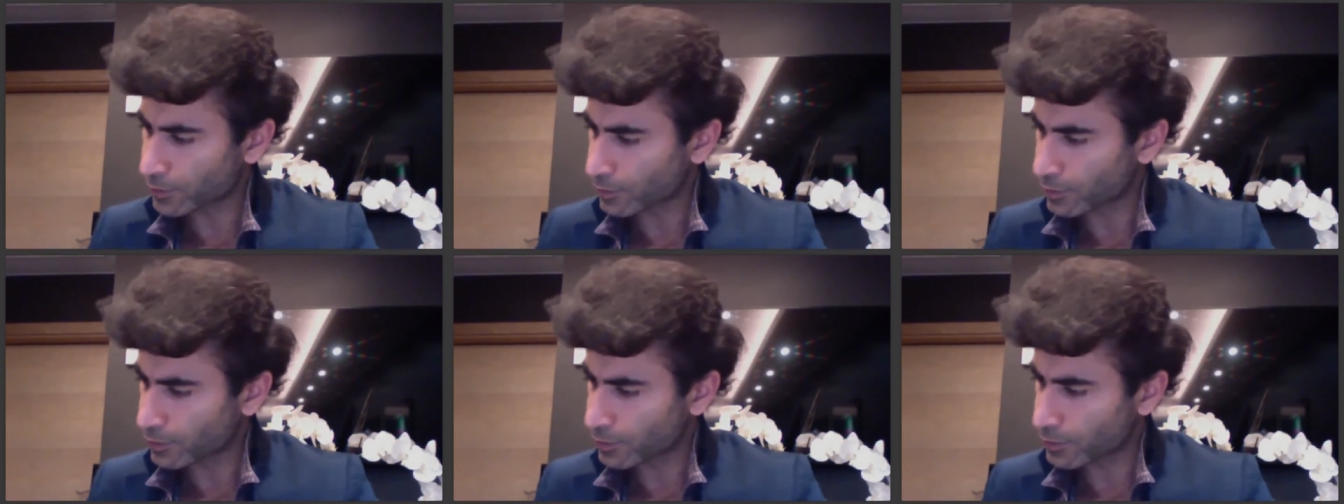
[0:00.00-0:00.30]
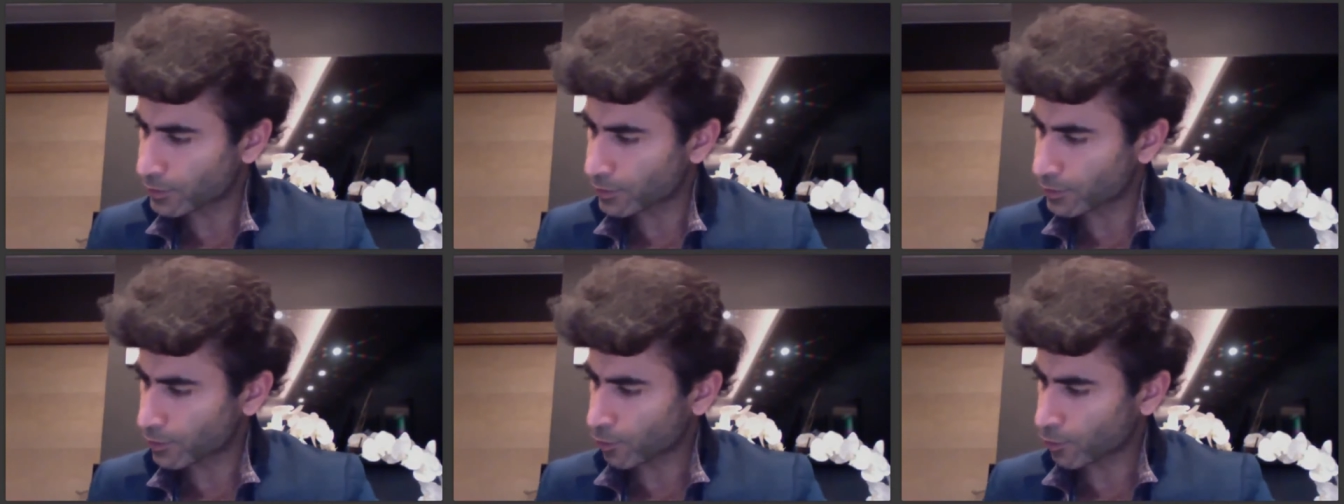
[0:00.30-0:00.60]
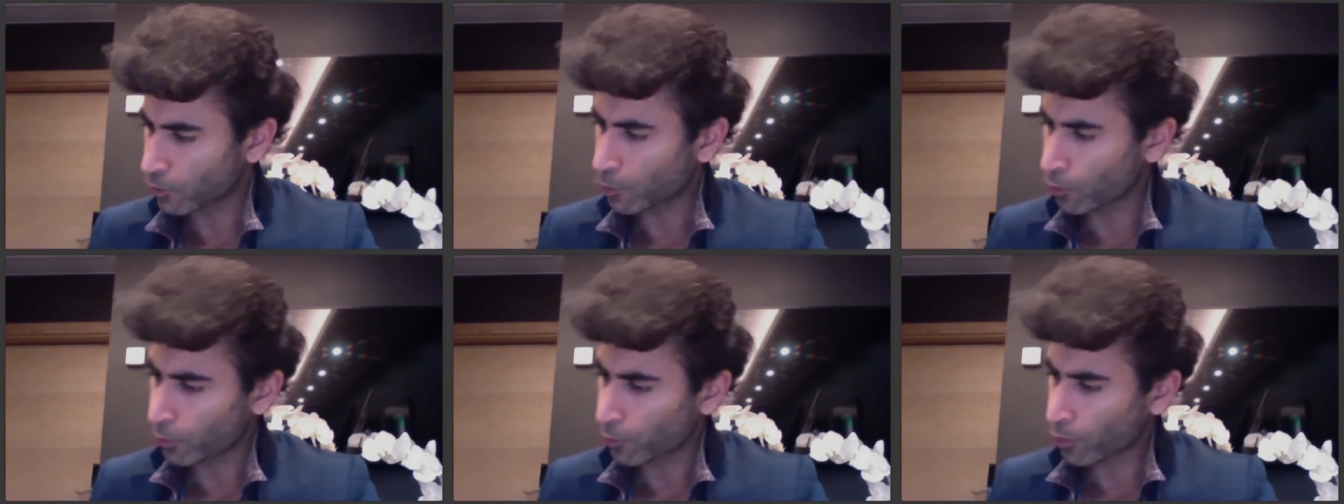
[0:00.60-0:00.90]
and
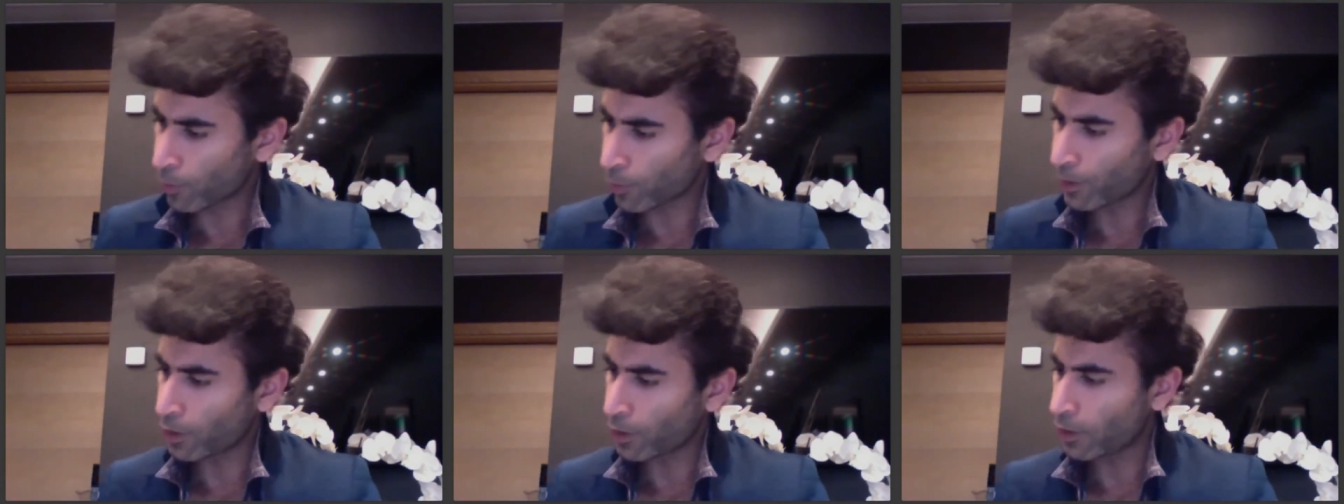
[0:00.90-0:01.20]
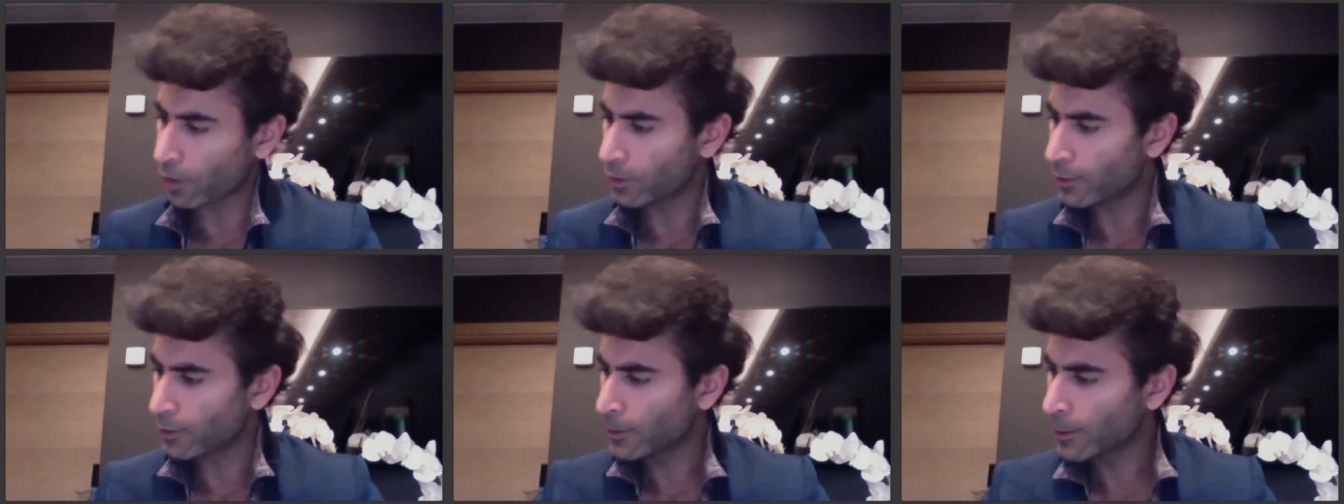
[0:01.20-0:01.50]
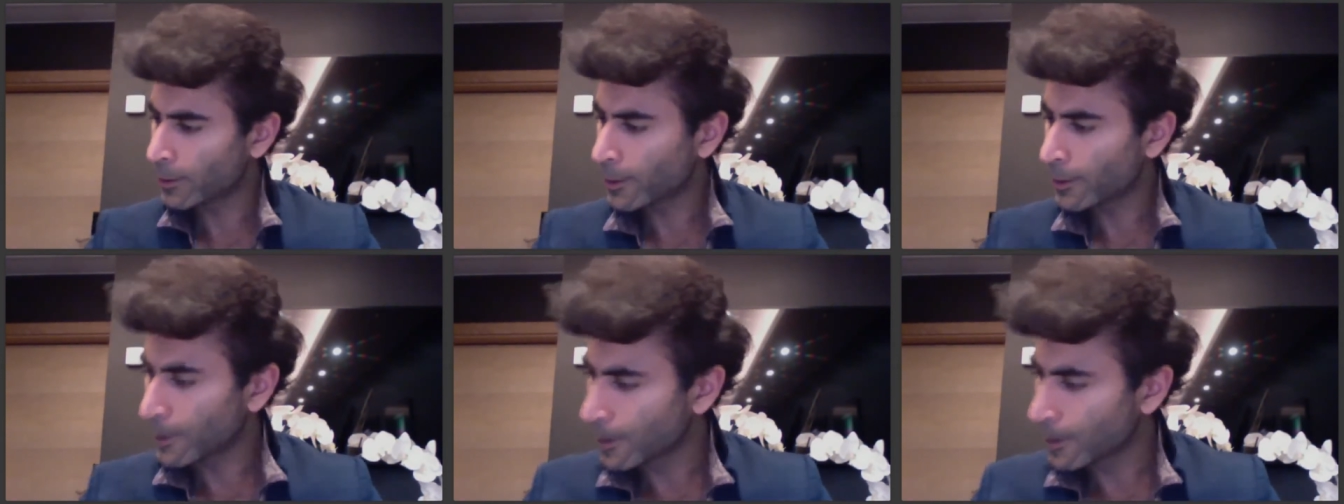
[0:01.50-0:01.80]
no, no problem at all.
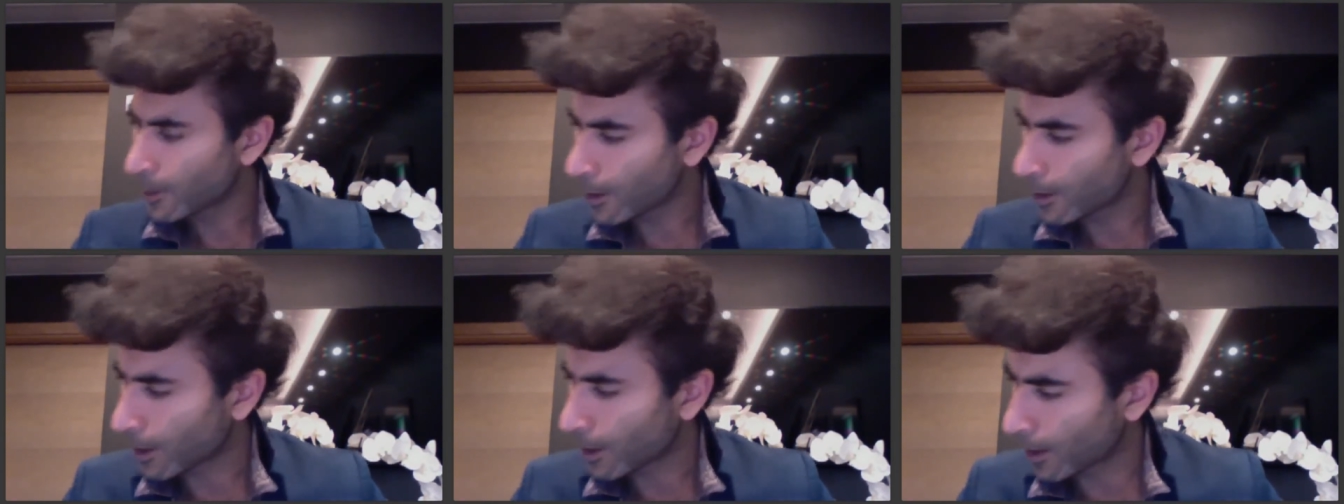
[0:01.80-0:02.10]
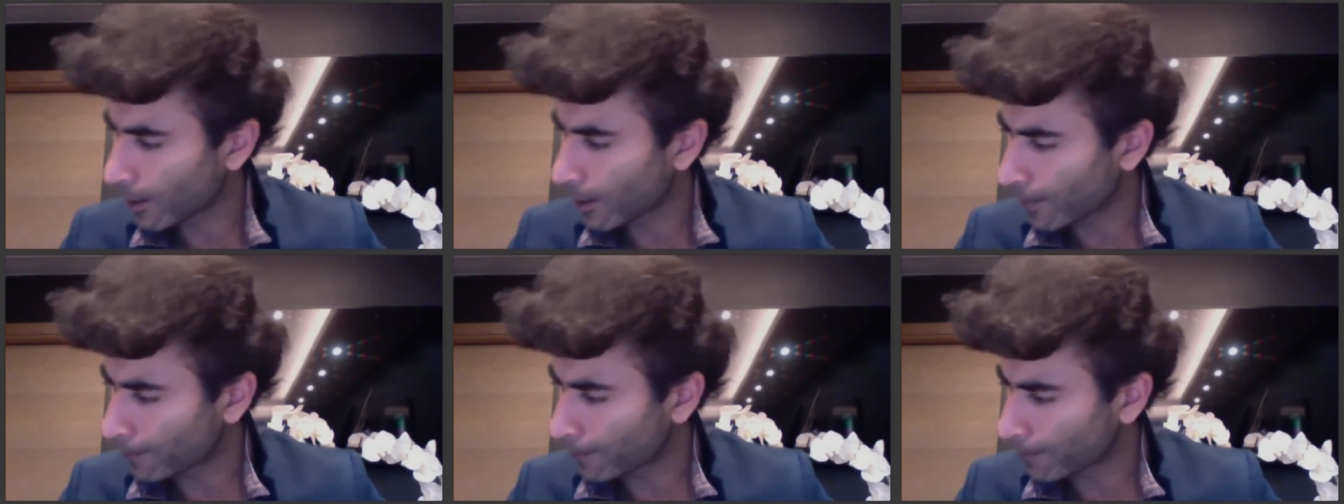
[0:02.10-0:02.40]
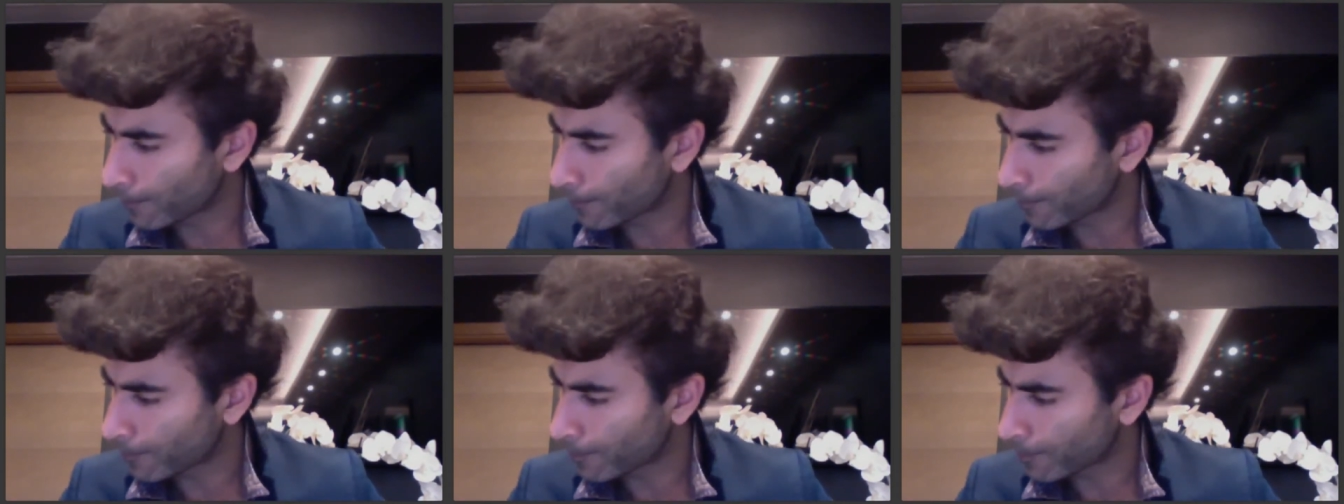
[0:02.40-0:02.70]

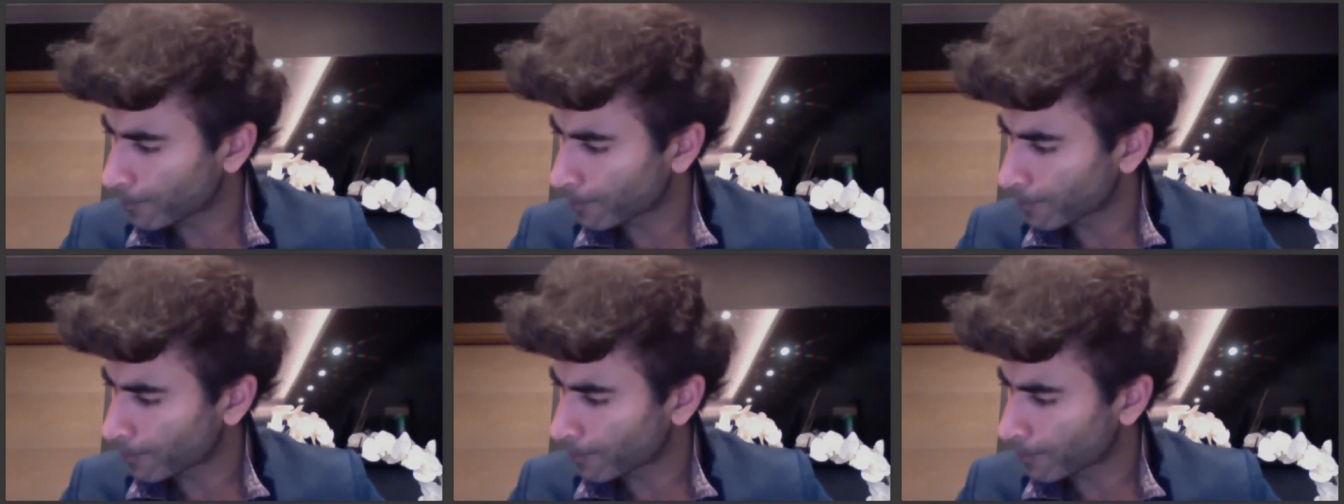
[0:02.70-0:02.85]
Um,